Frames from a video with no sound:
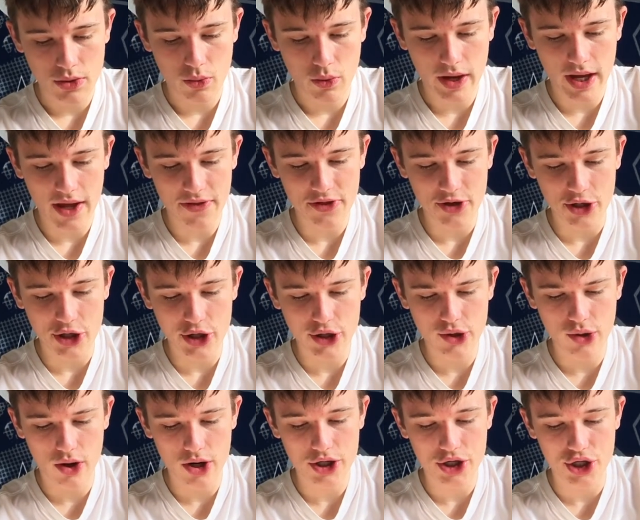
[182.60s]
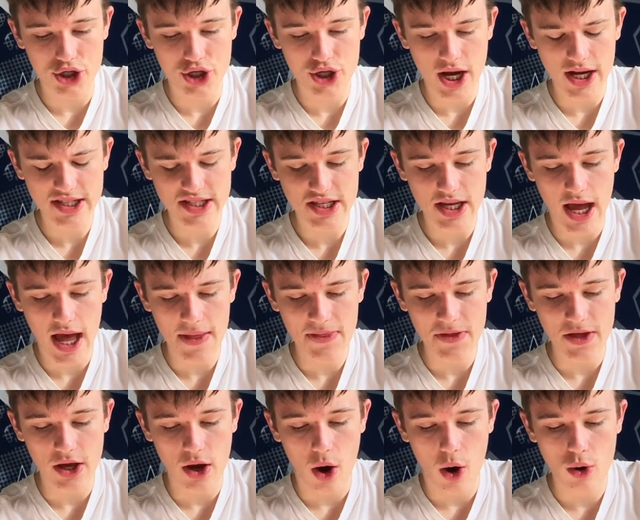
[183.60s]
the New York Jets at
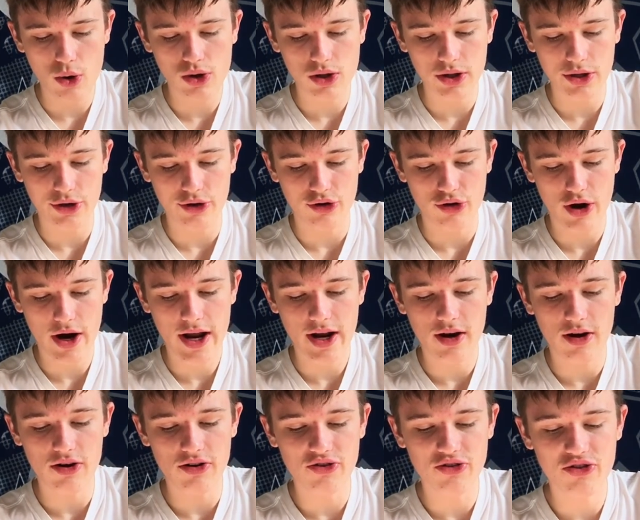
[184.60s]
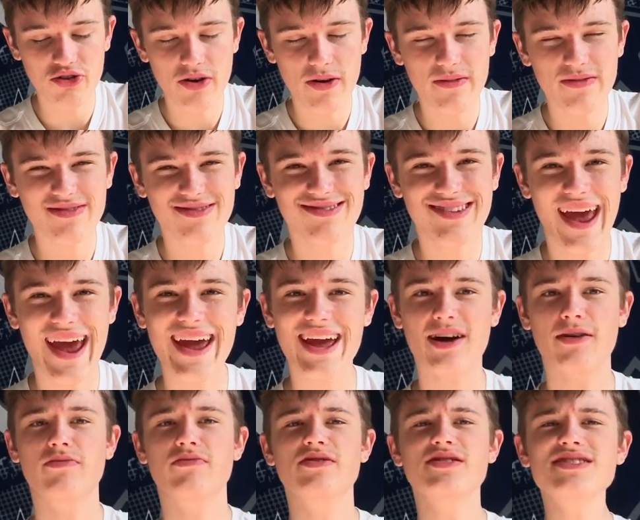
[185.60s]
the Oakland Raiders.
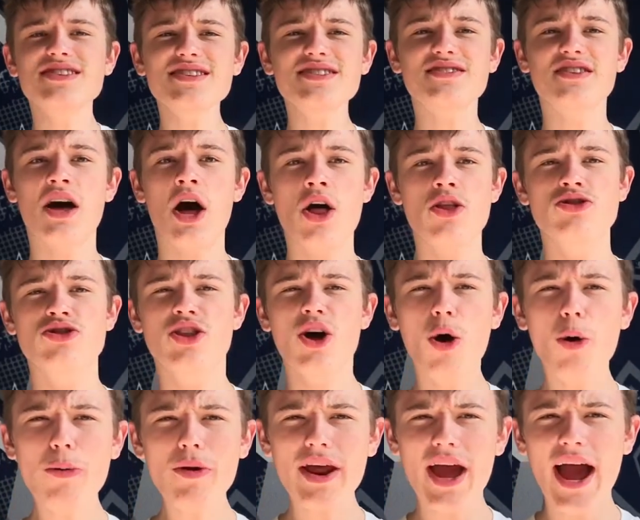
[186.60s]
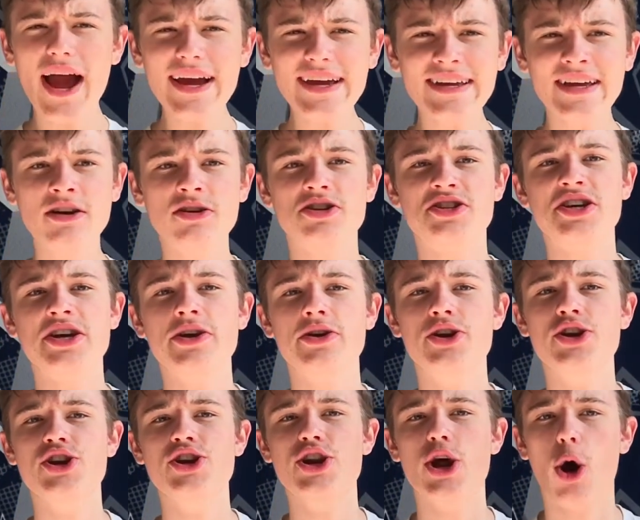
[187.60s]
Damn, this is nobody. I guarantee
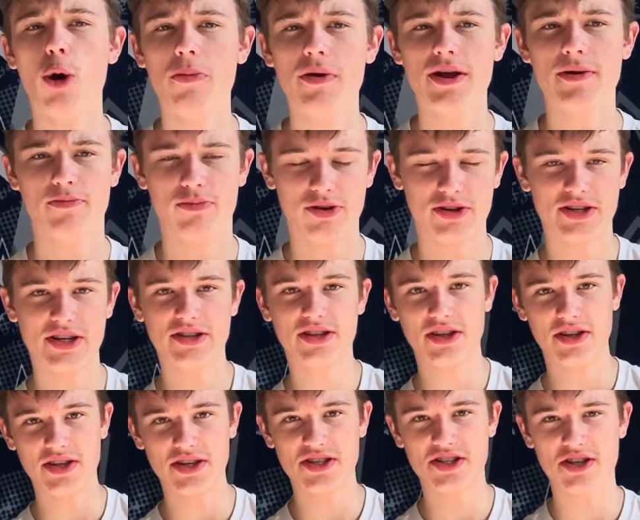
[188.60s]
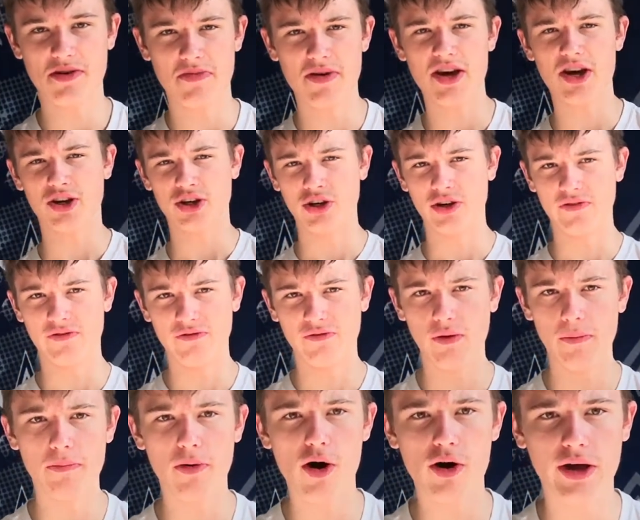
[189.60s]
you nobody predicted this to be a good
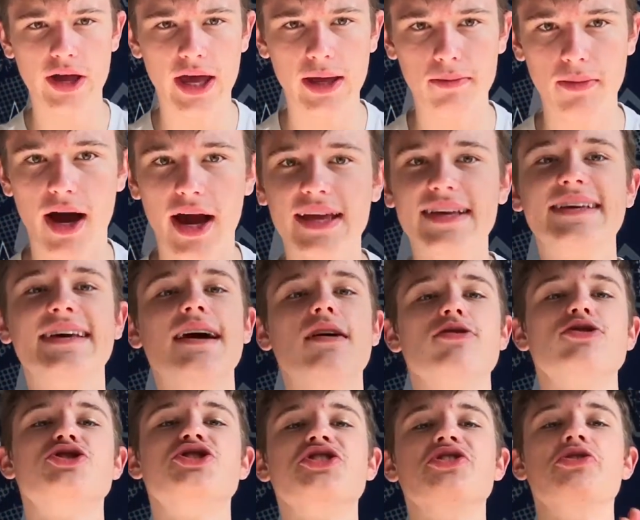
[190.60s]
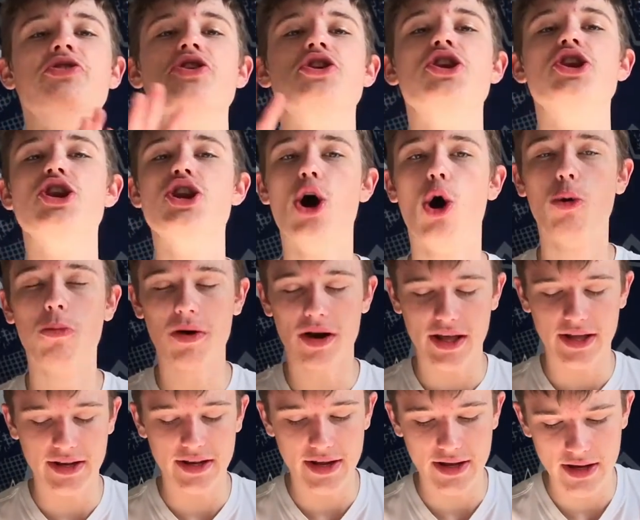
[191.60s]
football game. I guarantee you
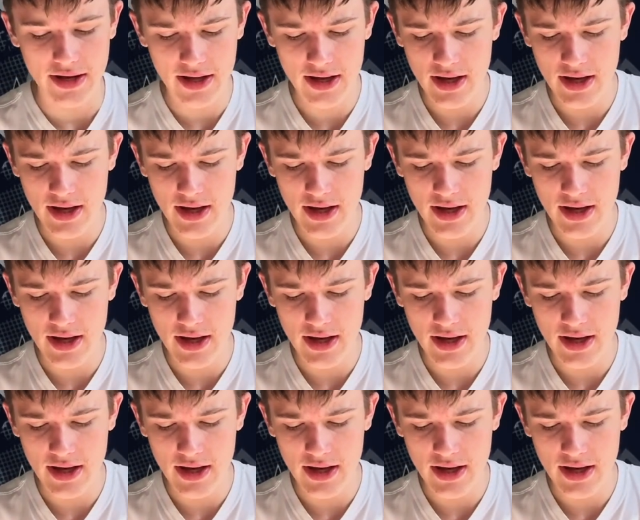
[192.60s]
nobody did.